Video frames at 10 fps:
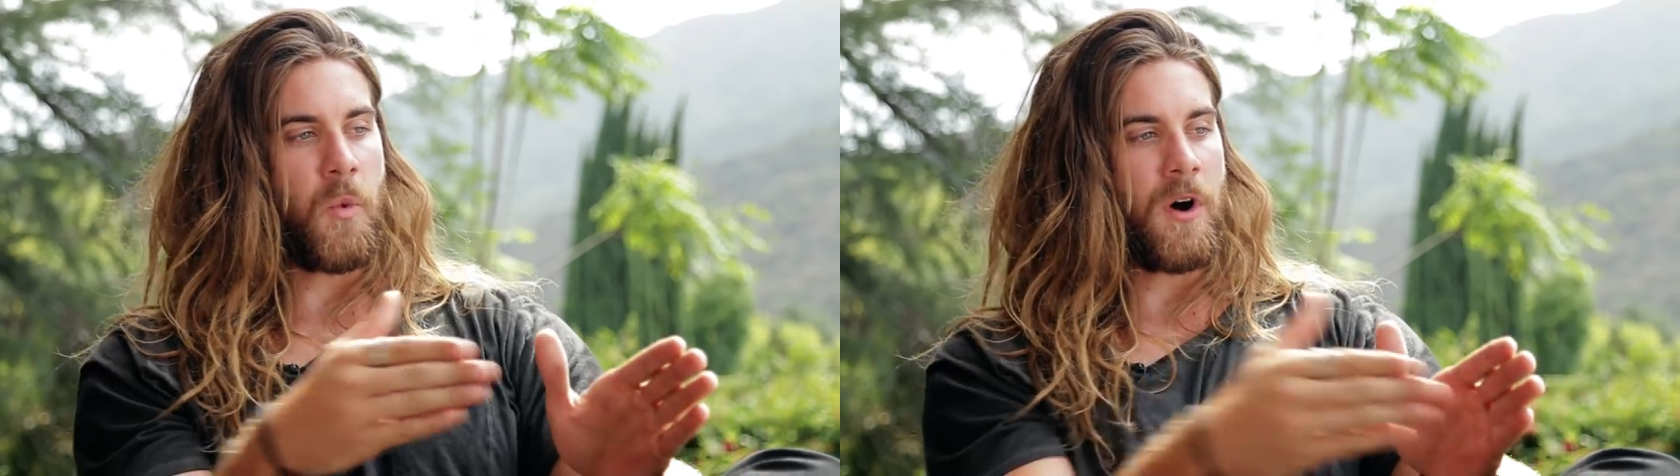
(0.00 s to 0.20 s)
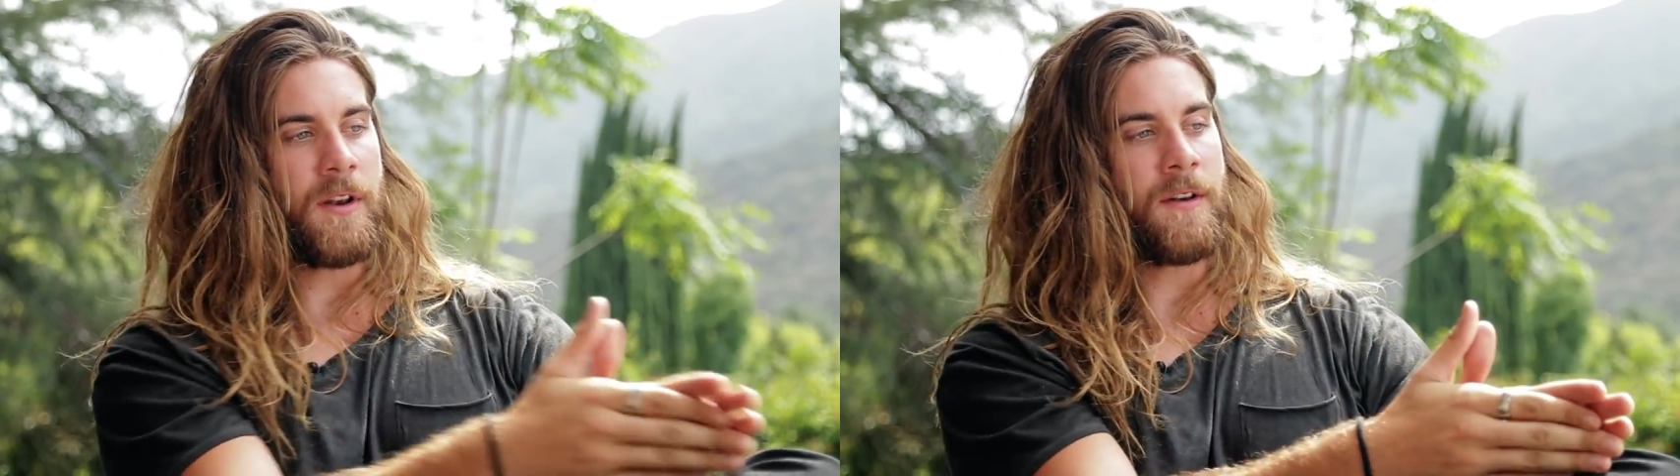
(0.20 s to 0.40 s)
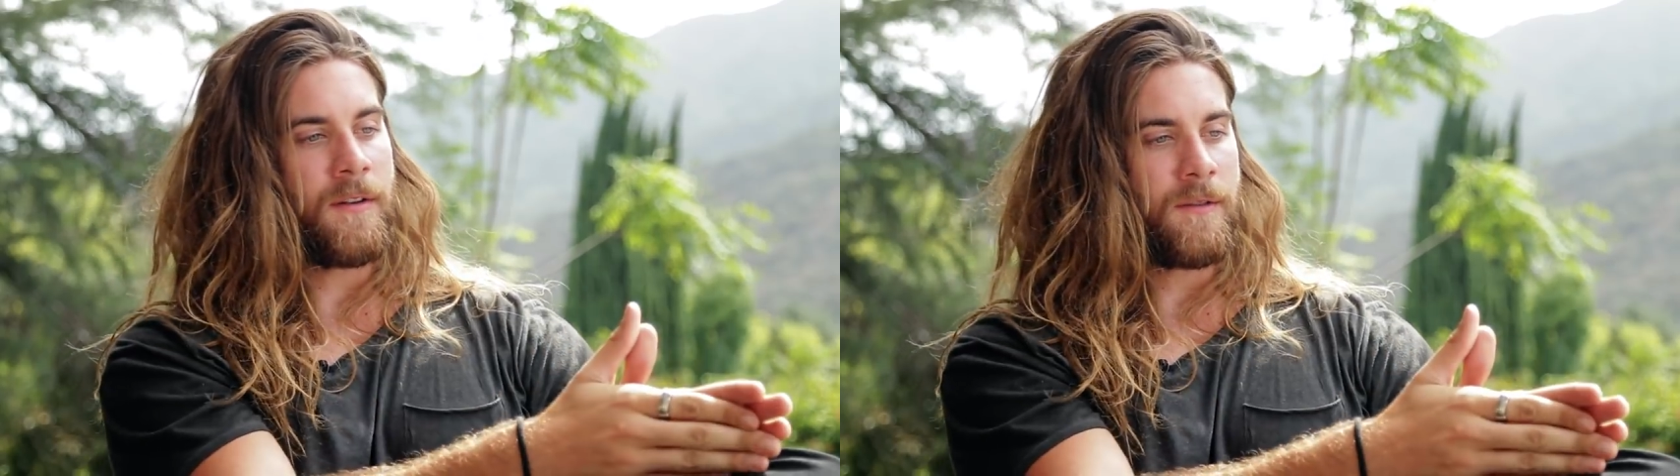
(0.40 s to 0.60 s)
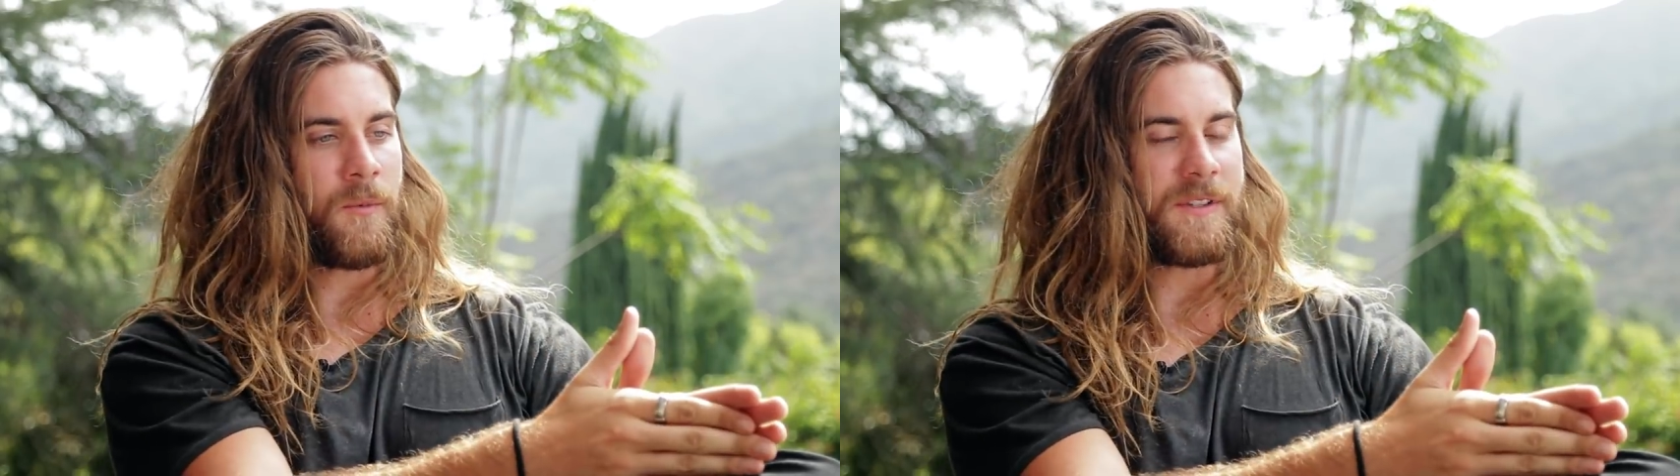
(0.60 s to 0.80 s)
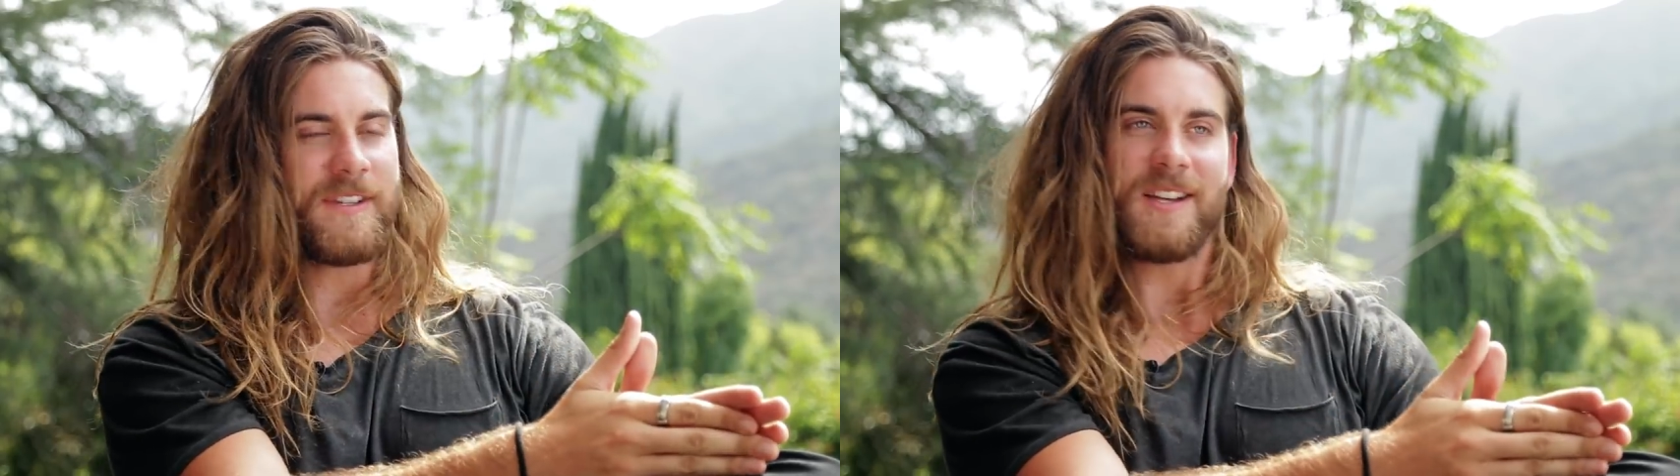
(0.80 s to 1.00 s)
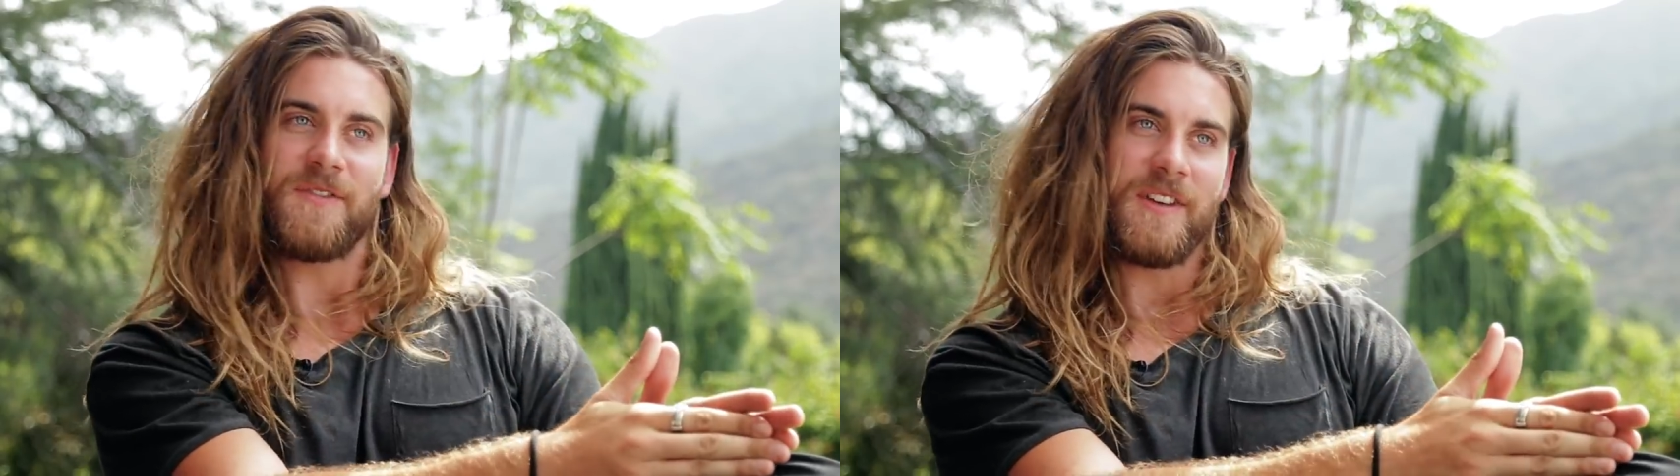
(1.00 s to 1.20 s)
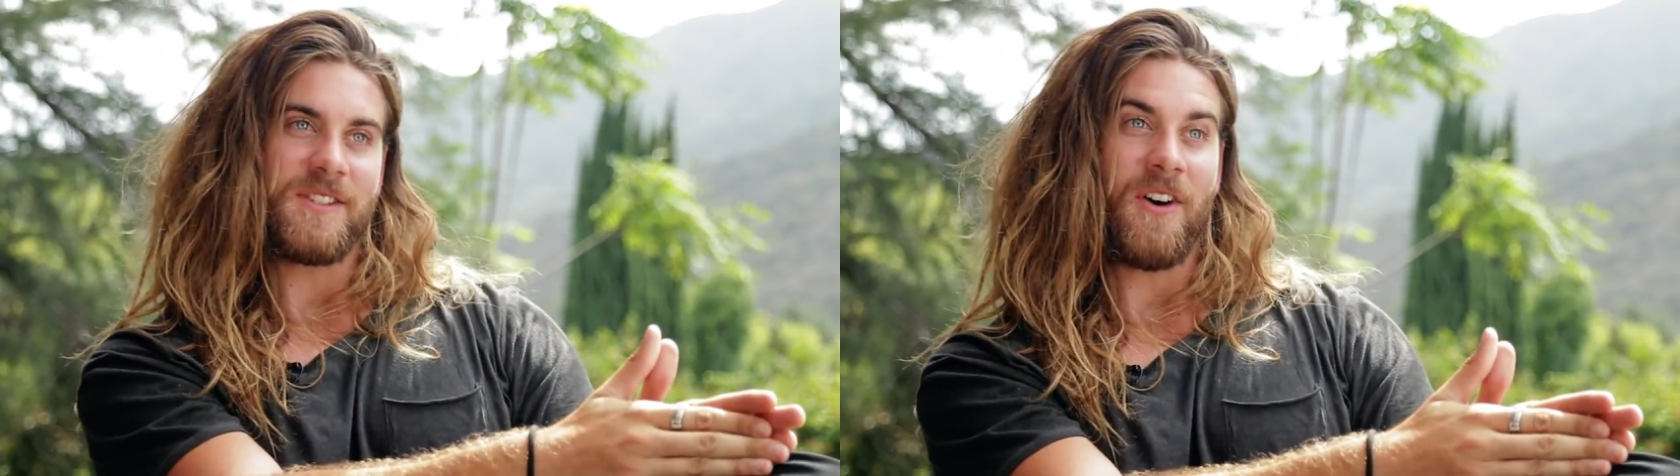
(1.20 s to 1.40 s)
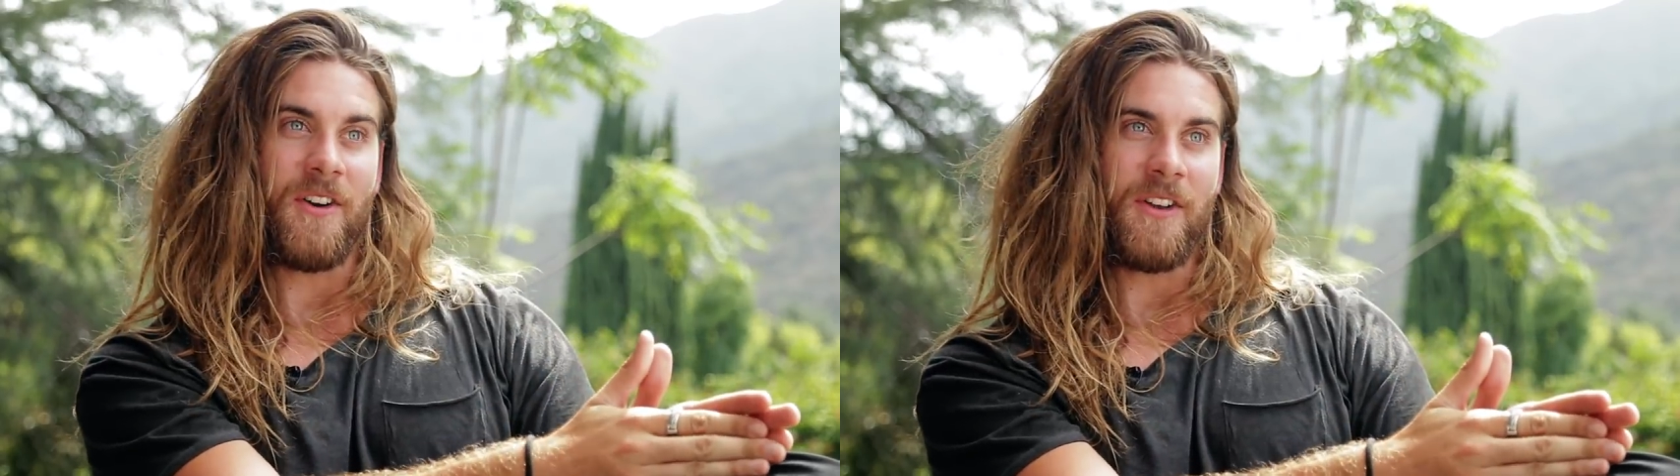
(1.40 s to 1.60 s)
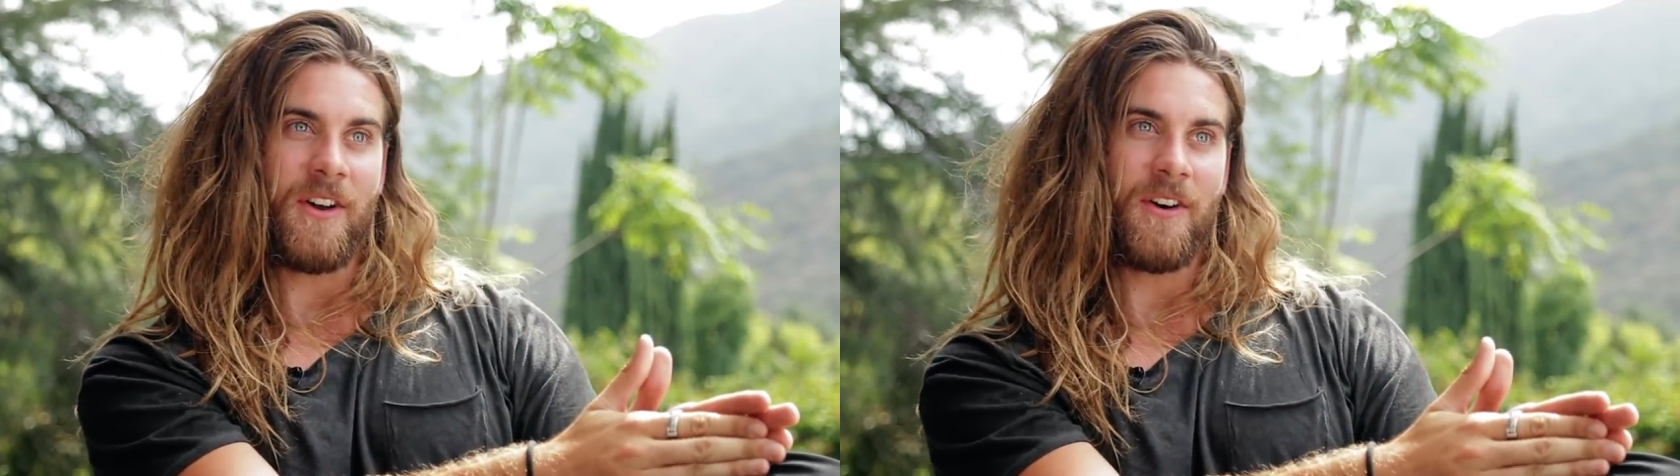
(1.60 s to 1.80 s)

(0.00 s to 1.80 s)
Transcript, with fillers: one one size fits all, you